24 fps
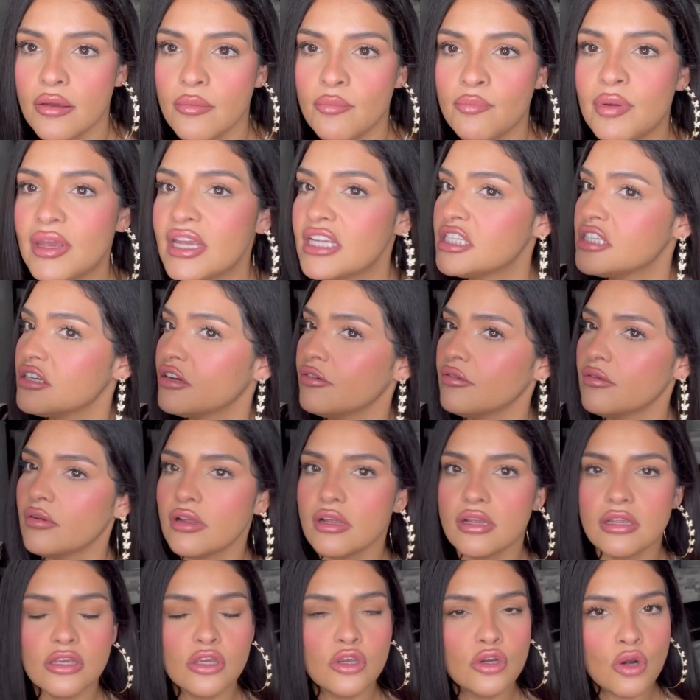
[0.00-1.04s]
Bitch,
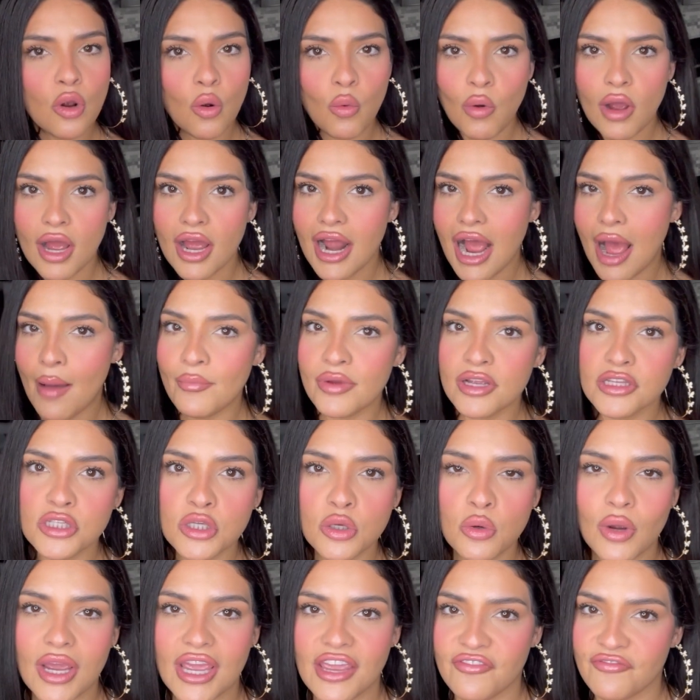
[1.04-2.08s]
you know what? I'm gonna
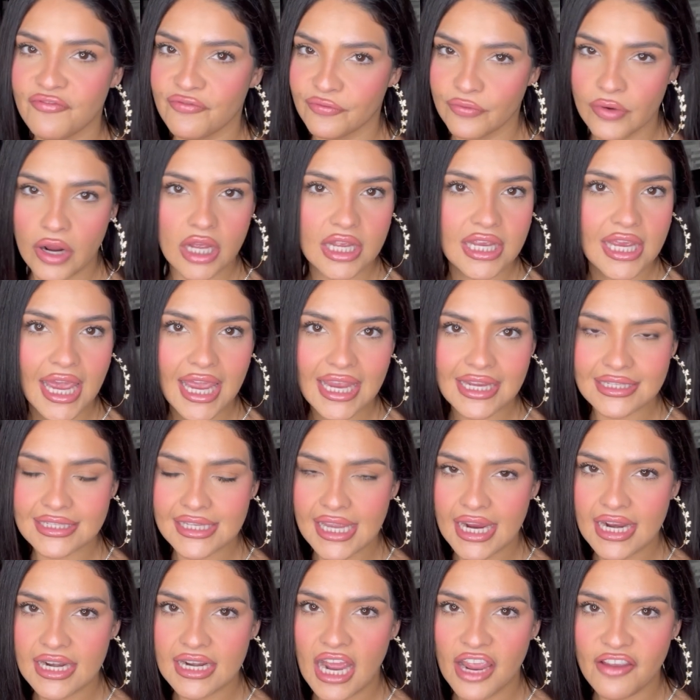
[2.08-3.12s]
do a, a, a
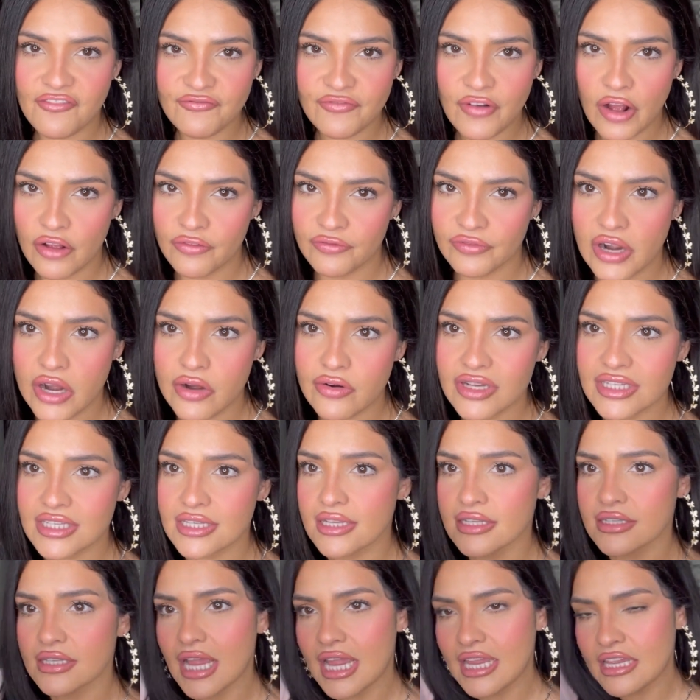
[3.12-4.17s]
date night fall
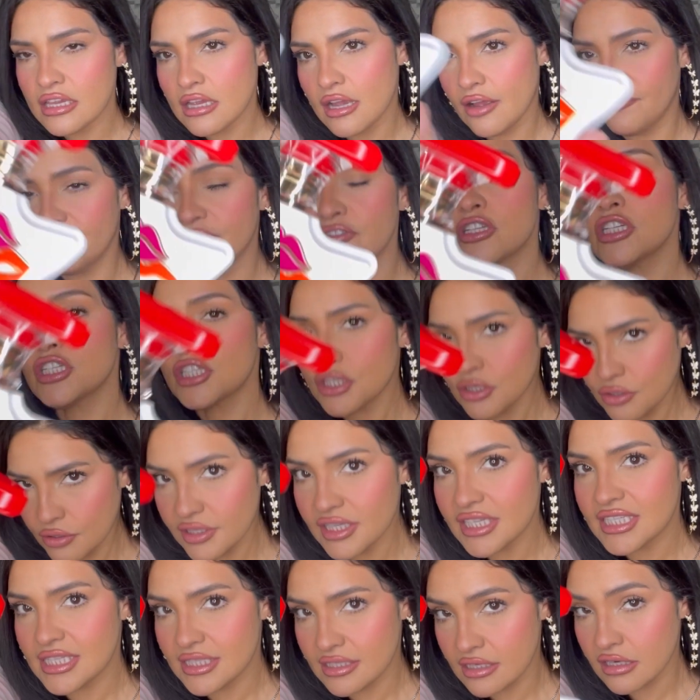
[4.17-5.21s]
fragrances and yeah, for sure
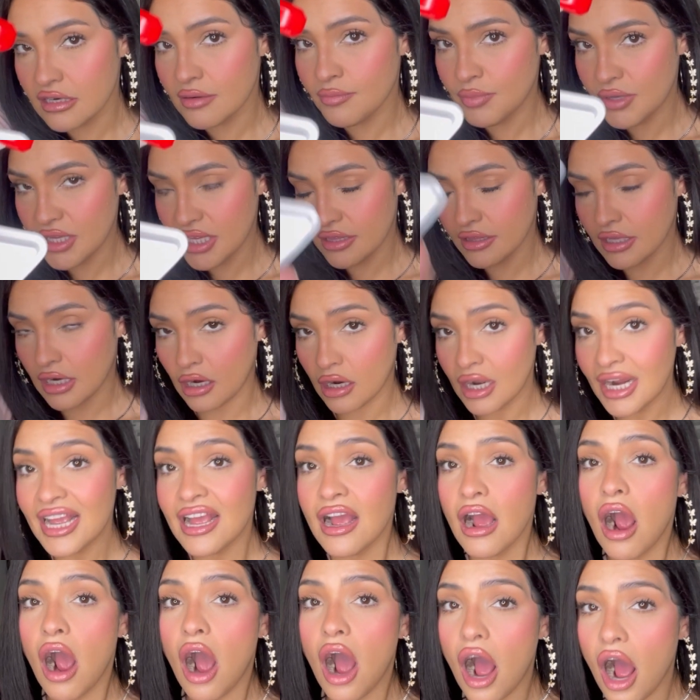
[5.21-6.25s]
this is gonna be in there.
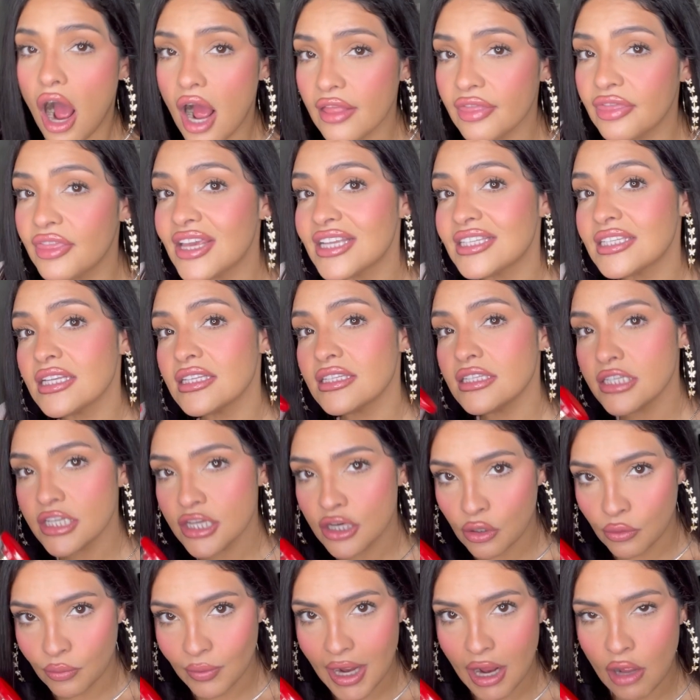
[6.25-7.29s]
This is
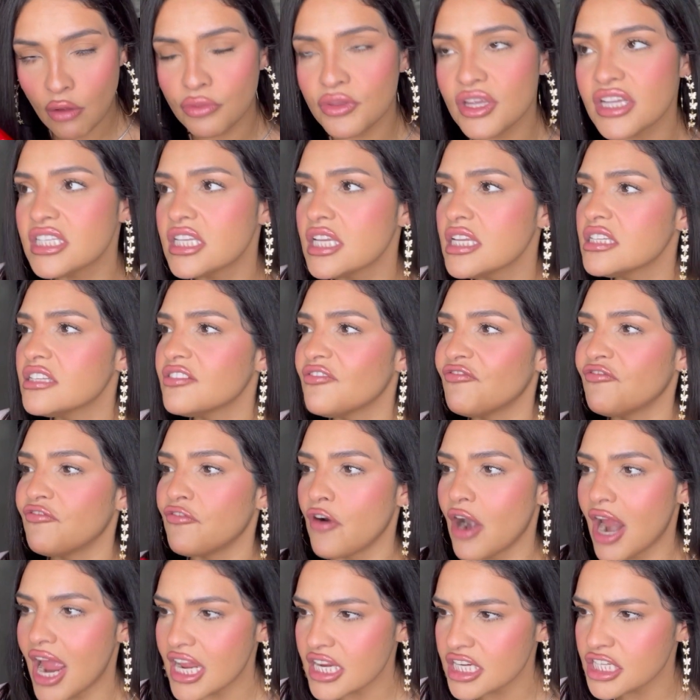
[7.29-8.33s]
year round, this is
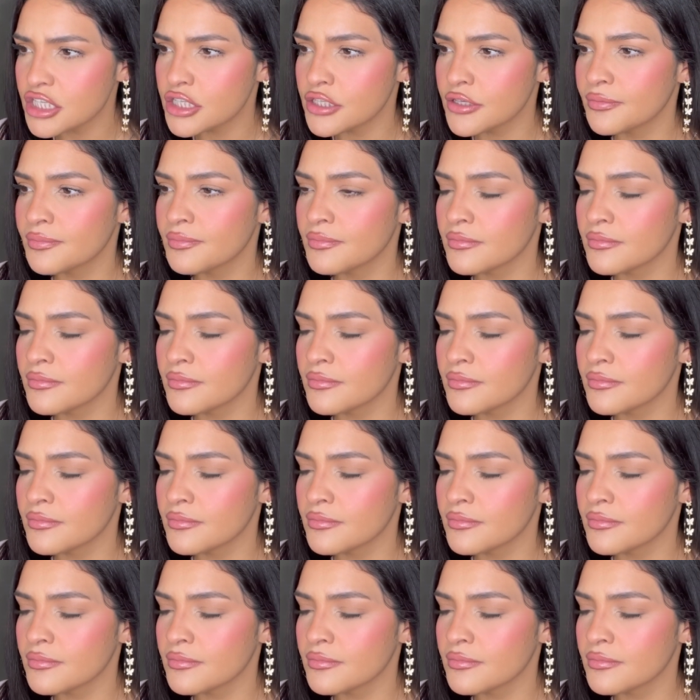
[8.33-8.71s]
fresh.